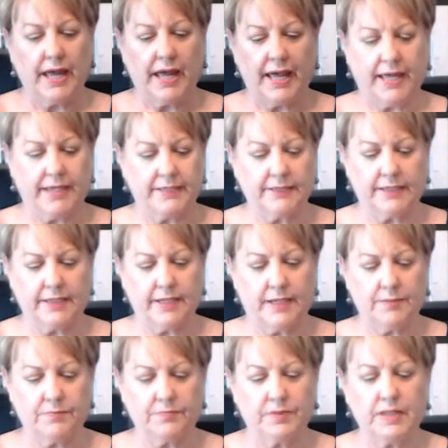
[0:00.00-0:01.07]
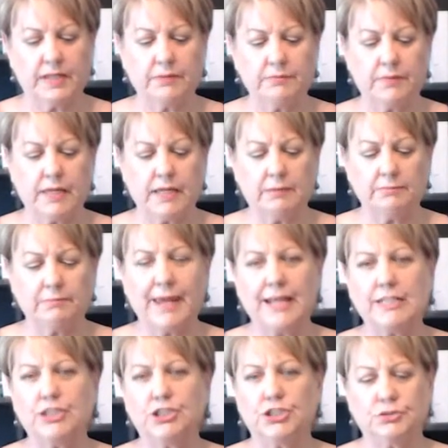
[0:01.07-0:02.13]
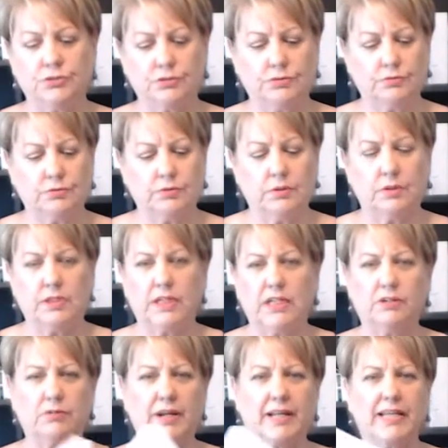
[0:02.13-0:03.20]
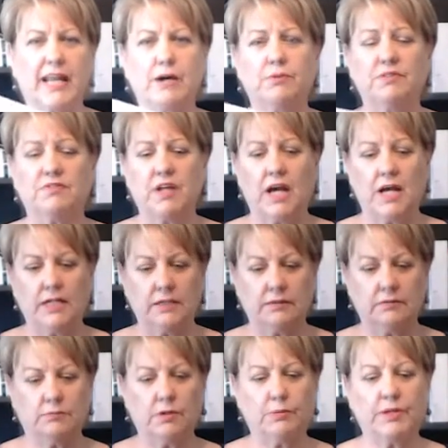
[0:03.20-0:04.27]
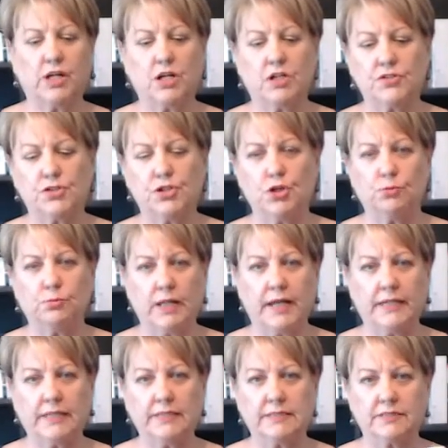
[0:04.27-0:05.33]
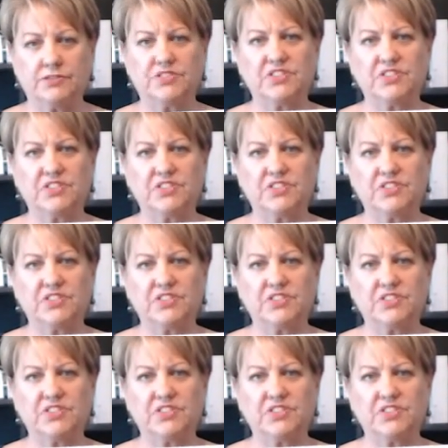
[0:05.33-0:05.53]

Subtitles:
And it makes you, you know, right now we've got what we call snow blindness. There's